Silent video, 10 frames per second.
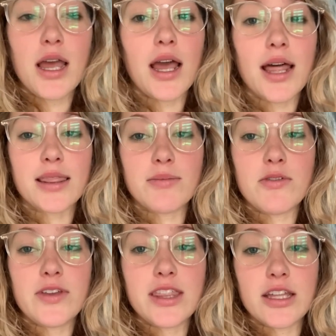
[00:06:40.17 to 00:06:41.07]
at the
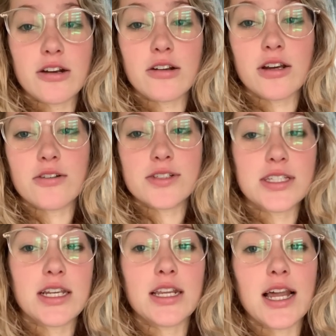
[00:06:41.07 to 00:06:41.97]
movie theater to go
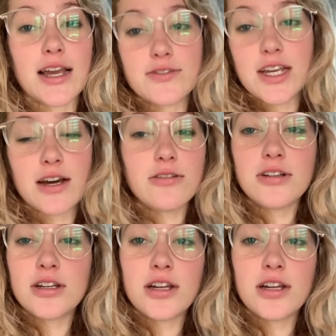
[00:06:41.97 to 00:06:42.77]
see Knives Out,